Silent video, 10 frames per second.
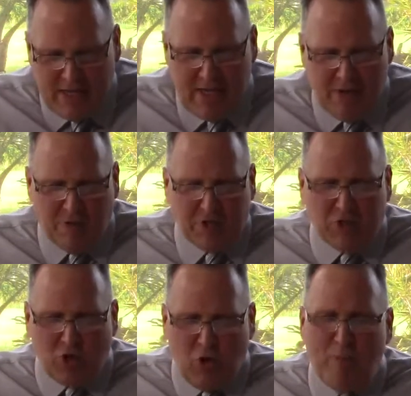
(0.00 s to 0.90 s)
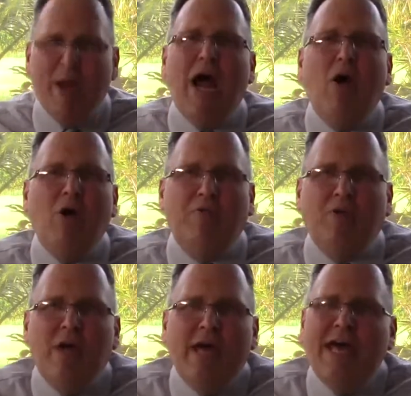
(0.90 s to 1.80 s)
It was so
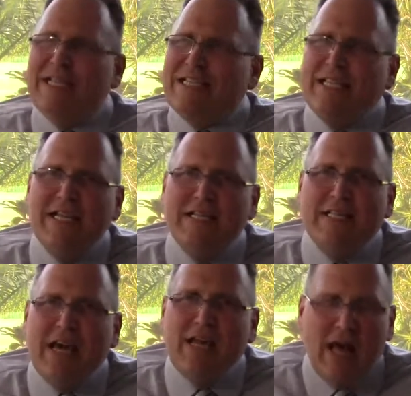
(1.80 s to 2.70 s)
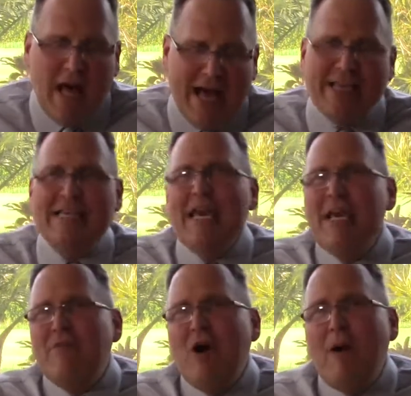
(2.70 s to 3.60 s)
powerful. And since then, I
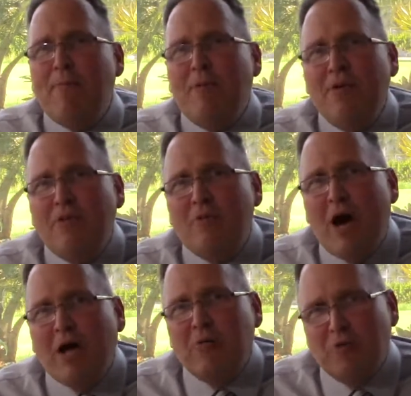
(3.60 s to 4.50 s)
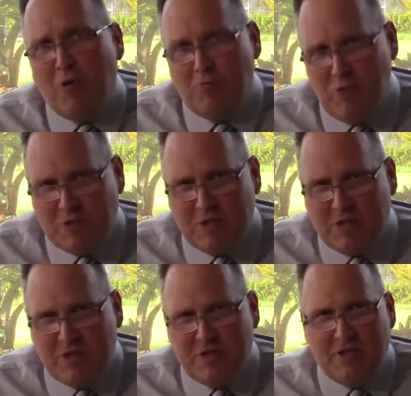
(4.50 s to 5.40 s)
gave up the rock and roll music,
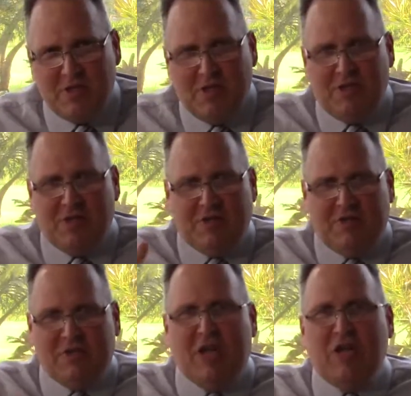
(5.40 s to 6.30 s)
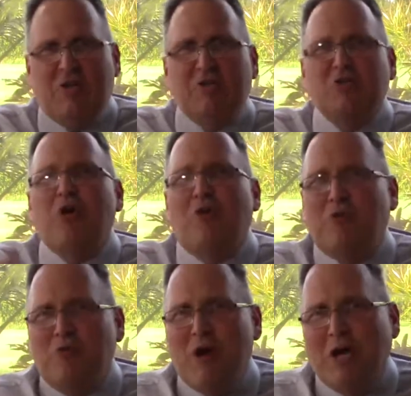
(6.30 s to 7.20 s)
the the secular,
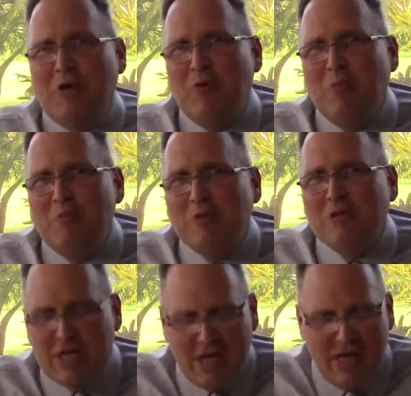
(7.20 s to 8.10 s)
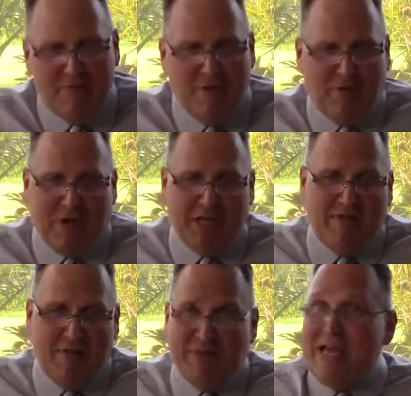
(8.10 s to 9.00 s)
softer rock and roll music. Before I gave
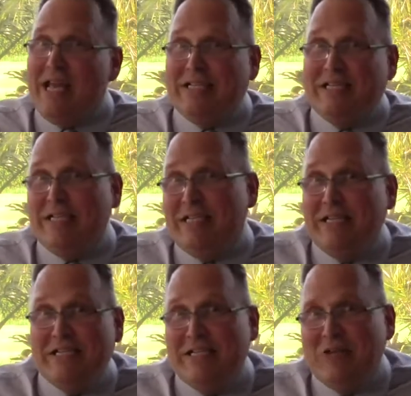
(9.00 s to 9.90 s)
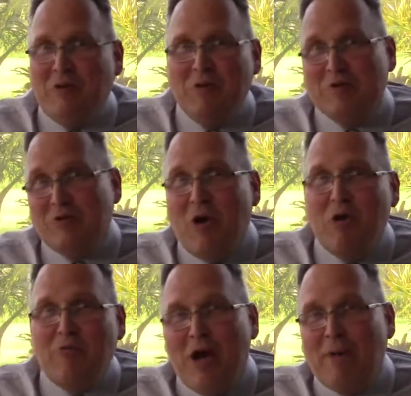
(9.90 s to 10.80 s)
up the ACDC and all those
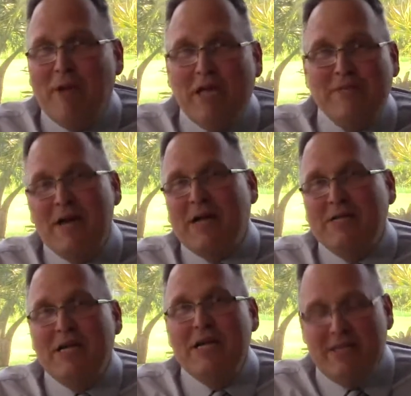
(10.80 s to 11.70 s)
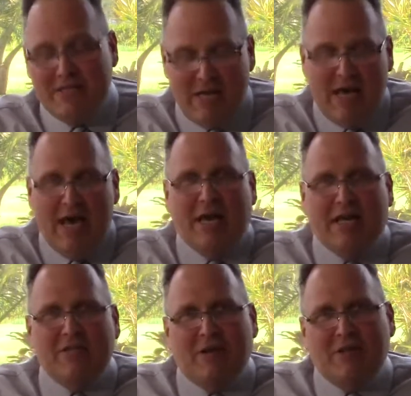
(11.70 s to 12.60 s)
hard rock bands back in the 80s, and I
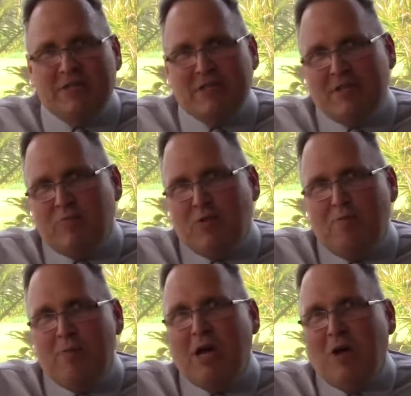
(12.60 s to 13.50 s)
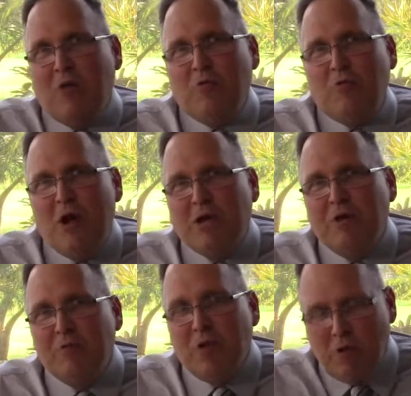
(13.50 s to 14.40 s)
started listening to more mellow rock
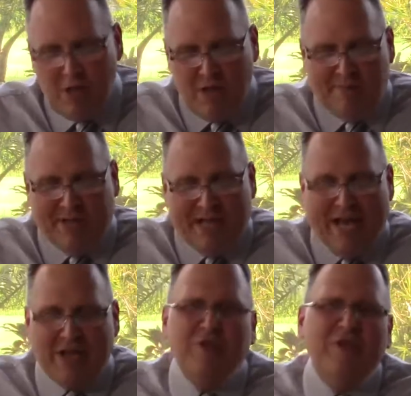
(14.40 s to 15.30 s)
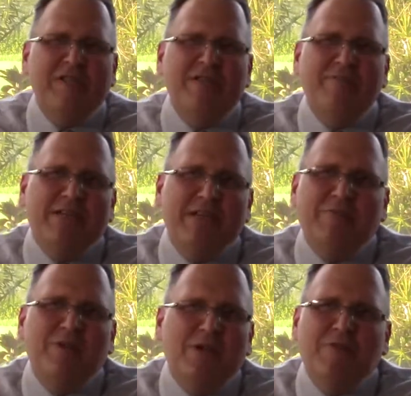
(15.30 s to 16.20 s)
and roll, but I couldn't seem to
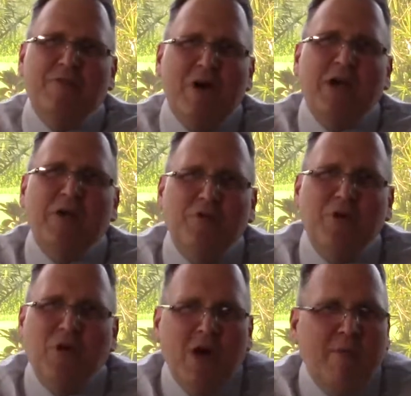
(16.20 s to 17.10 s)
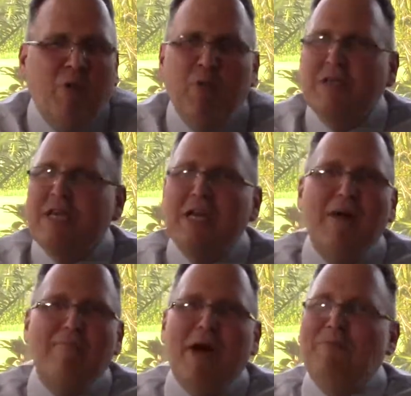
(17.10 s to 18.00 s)
get rid of the rock and roll. But once I
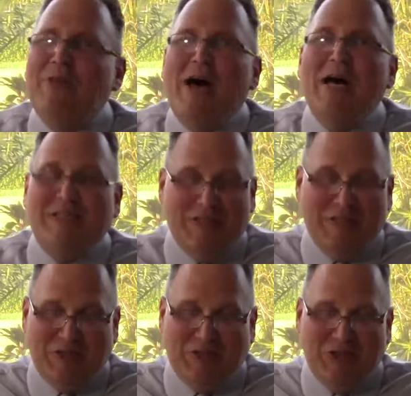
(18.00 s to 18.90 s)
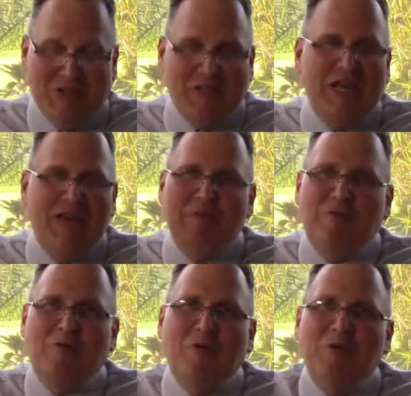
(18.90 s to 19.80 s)
got baptized in the Jesus name and
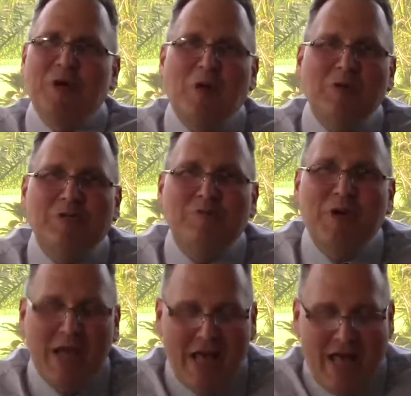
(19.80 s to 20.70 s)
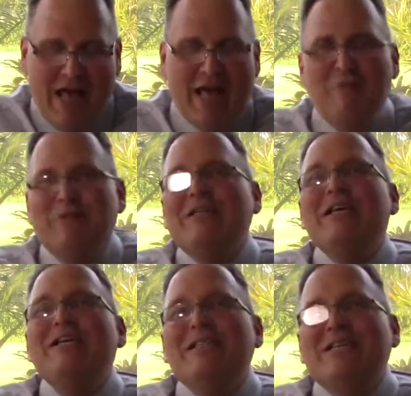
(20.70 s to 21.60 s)
filled with the Holy Spirit, it was
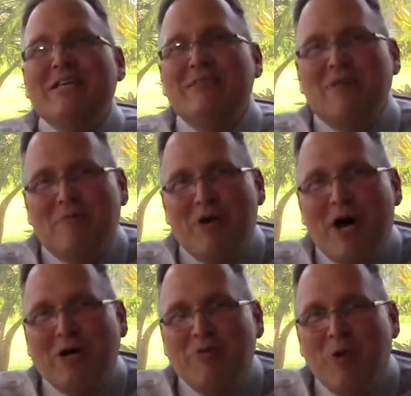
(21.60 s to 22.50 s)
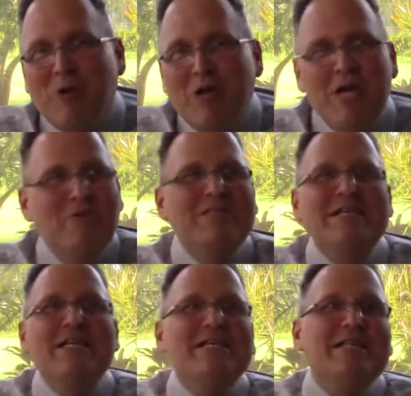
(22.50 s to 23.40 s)
easy to give up rock and roll. It was
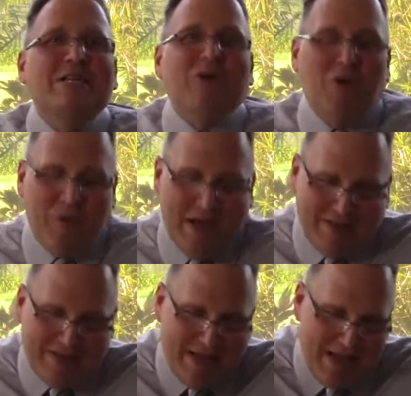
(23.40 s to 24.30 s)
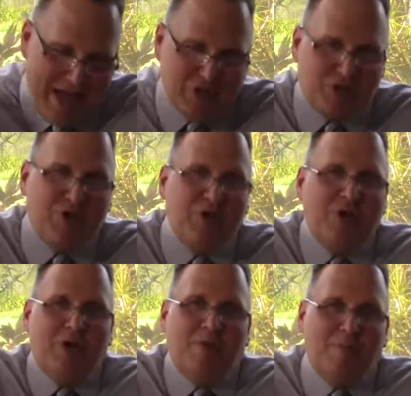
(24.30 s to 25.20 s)
easy to go that, that extra
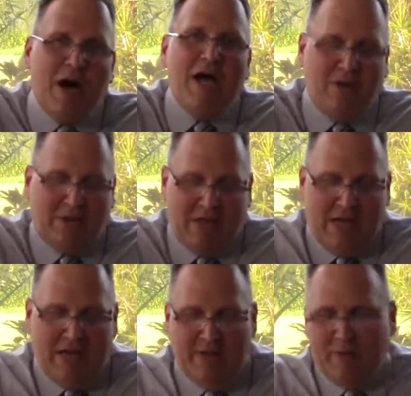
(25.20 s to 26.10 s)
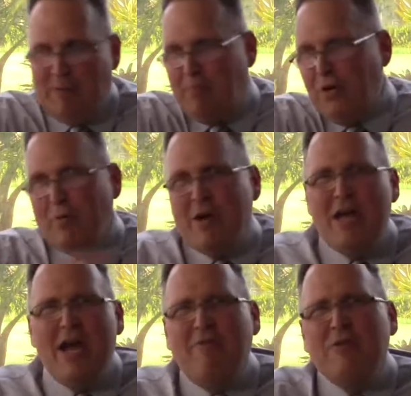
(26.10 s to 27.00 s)
mile and be able to put
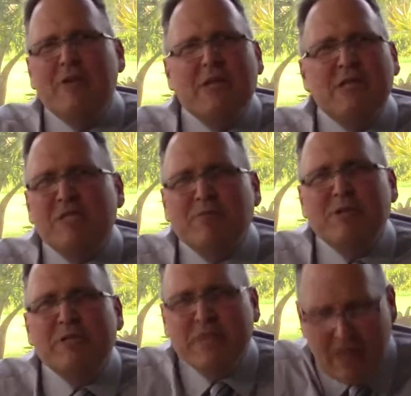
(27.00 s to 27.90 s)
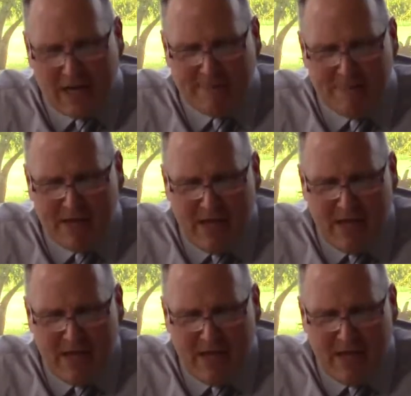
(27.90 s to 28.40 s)
away everything that displeased God.